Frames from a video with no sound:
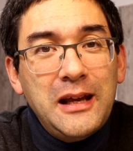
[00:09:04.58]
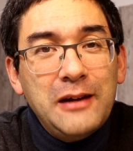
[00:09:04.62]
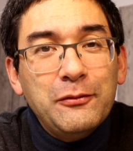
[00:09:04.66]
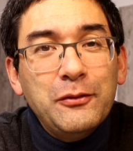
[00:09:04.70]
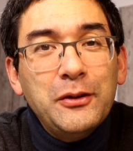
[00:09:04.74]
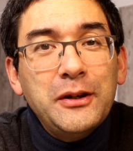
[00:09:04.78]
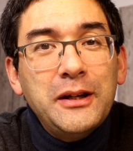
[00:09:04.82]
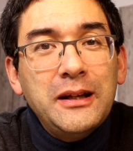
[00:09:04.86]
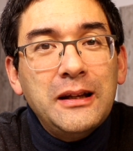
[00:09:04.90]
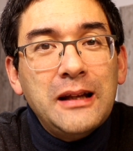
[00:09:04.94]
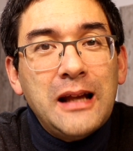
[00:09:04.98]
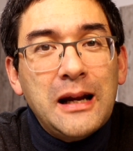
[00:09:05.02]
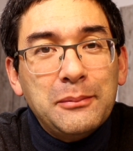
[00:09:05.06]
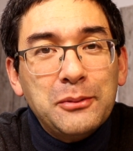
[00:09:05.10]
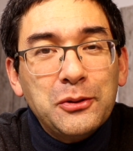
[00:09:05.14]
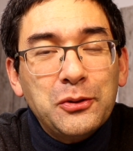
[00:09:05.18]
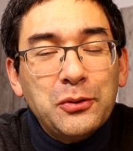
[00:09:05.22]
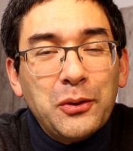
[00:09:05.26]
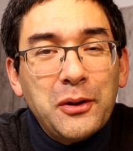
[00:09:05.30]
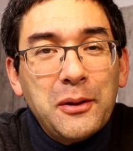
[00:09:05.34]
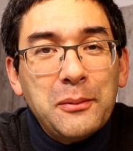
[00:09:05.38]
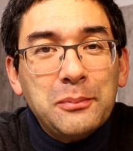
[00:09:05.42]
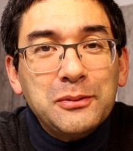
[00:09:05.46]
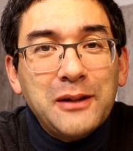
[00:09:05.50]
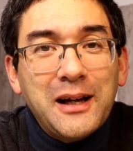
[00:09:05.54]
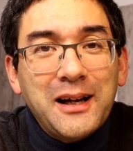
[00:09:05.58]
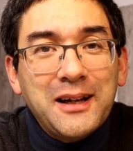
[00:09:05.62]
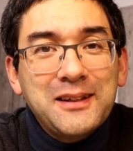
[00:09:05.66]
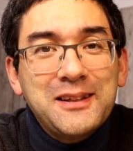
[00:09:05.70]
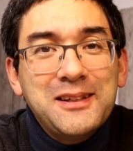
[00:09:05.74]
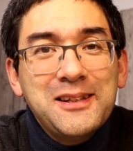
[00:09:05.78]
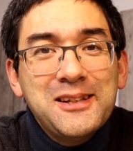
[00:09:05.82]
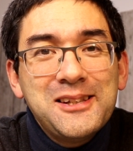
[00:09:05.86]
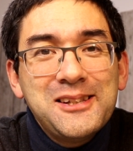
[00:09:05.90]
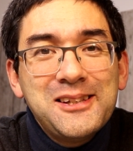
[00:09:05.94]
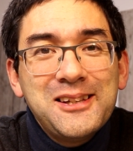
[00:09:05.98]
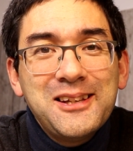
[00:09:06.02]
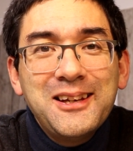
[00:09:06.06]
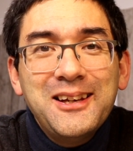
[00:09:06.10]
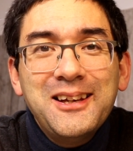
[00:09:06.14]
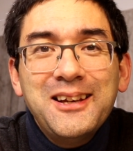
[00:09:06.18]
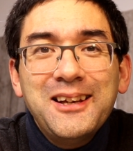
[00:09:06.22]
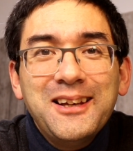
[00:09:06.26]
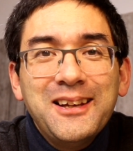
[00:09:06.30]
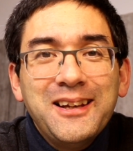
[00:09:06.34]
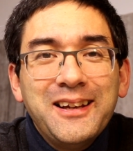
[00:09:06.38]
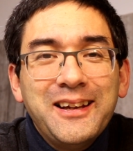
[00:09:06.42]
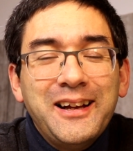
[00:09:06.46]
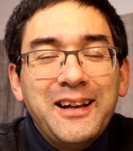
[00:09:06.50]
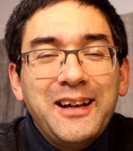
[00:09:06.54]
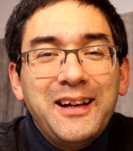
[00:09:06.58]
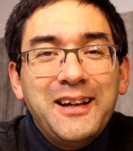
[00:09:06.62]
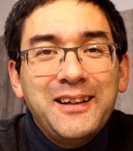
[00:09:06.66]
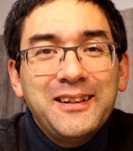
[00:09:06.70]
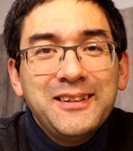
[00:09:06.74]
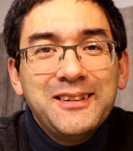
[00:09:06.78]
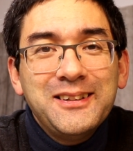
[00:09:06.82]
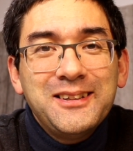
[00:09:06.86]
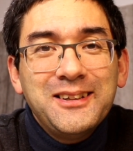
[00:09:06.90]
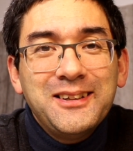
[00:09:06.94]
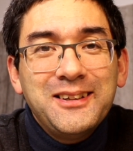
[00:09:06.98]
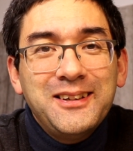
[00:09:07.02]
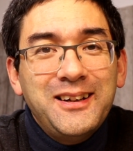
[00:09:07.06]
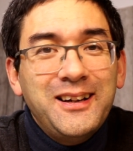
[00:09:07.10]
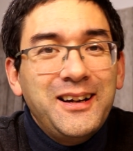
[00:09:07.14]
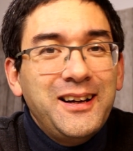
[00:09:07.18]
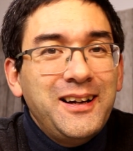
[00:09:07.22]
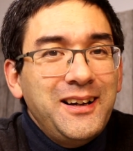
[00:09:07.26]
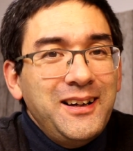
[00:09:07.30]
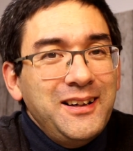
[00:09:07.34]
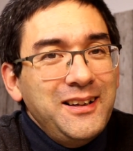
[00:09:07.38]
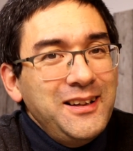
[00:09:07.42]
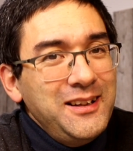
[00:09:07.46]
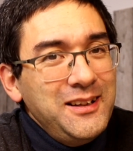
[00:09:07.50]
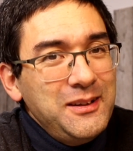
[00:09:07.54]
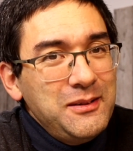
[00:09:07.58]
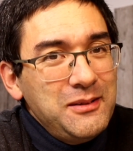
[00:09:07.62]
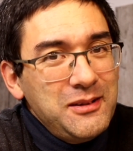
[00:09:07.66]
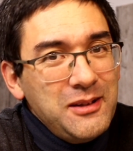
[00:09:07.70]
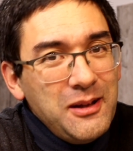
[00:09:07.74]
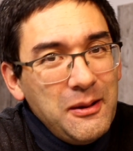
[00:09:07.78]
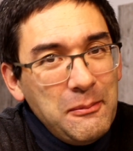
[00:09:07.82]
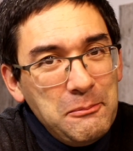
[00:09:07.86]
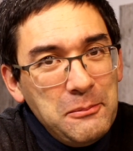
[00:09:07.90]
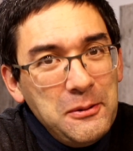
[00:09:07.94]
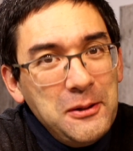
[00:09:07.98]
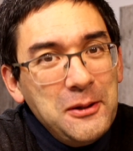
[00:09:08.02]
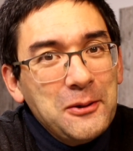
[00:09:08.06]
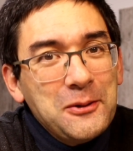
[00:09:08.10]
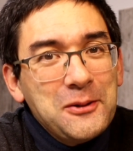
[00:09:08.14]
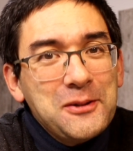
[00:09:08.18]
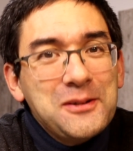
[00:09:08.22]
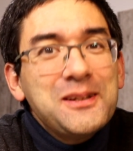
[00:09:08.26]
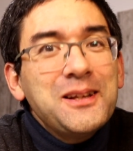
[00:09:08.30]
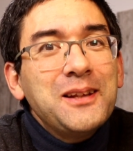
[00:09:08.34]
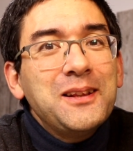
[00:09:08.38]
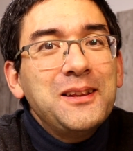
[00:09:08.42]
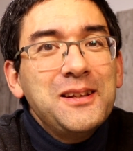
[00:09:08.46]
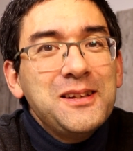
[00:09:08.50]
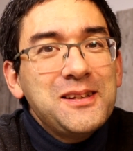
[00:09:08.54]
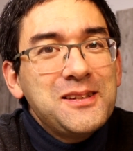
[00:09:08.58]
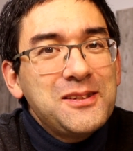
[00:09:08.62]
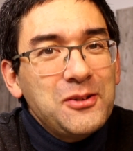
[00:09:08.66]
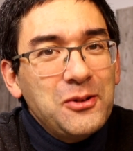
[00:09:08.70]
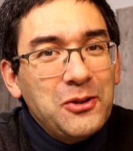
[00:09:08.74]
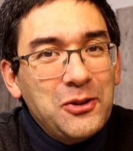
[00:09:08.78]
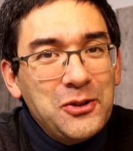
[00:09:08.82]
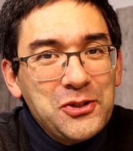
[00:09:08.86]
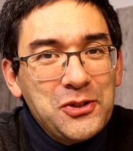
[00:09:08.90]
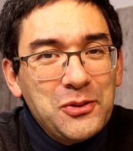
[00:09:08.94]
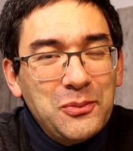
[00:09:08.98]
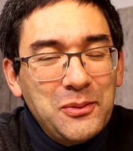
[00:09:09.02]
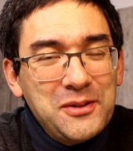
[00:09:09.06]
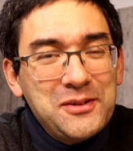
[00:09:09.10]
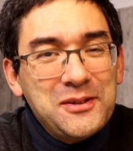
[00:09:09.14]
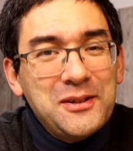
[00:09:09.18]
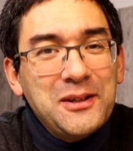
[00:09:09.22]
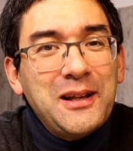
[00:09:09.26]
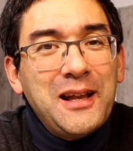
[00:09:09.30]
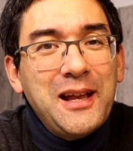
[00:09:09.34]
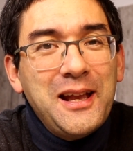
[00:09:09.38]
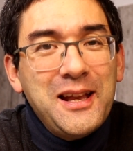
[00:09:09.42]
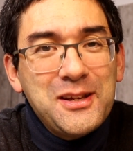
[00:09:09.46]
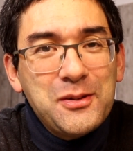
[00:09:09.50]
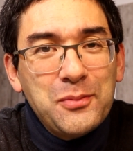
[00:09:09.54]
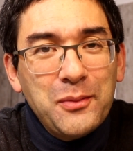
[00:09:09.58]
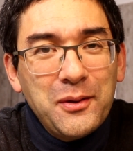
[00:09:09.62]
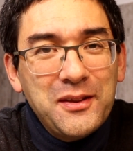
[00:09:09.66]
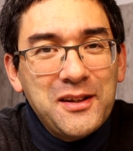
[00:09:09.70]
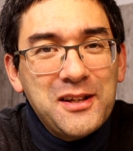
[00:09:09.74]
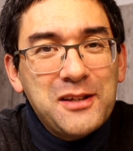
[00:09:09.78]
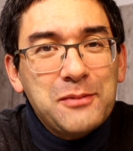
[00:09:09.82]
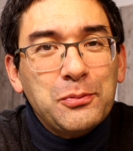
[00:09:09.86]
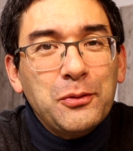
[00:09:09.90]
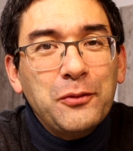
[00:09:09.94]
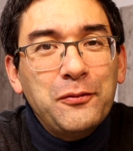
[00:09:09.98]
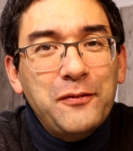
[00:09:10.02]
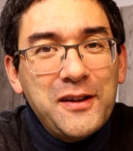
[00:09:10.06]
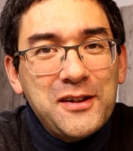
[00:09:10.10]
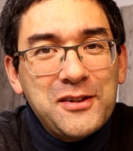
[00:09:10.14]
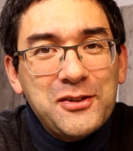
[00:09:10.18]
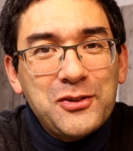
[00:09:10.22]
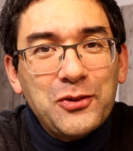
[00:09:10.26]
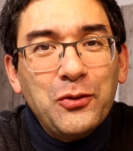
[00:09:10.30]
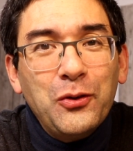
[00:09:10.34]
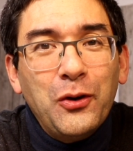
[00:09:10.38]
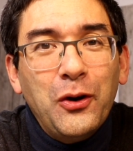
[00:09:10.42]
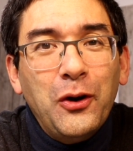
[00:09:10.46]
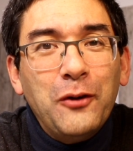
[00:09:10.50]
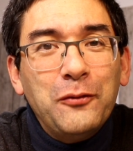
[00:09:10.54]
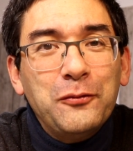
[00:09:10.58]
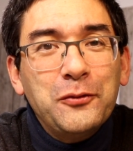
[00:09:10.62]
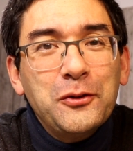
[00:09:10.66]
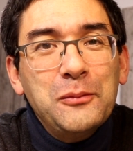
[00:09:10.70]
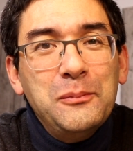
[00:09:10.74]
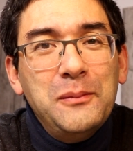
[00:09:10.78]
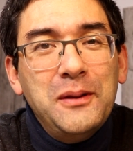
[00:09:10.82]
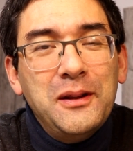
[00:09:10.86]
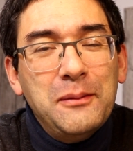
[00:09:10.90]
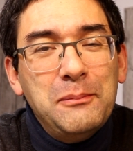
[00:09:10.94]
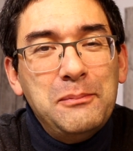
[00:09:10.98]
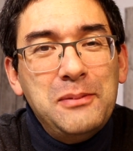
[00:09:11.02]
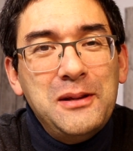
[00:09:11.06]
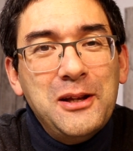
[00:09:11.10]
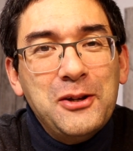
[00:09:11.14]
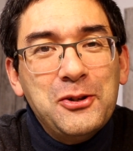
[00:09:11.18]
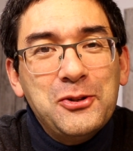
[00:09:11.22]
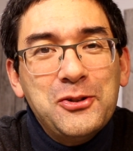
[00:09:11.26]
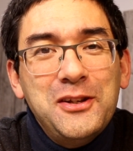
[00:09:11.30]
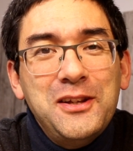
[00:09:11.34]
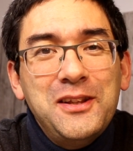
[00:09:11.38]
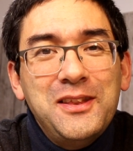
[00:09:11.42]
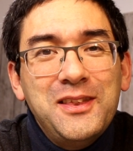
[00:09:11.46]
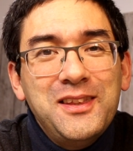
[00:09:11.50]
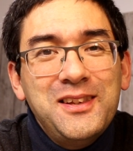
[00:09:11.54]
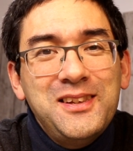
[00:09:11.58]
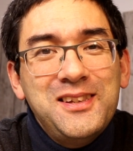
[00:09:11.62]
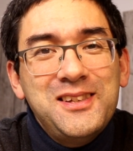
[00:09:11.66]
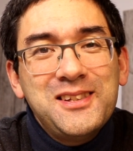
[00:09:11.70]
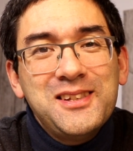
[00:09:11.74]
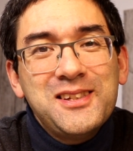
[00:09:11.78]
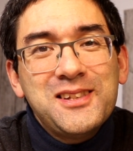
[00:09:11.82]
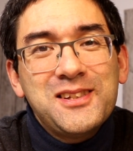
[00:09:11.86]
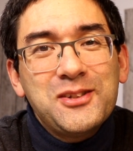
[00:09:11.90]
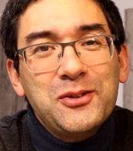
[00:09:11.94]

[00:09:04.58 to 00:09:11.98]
everyday laboratory practice. And it appears that this also was the case with this professor who offered me the PhD thesis.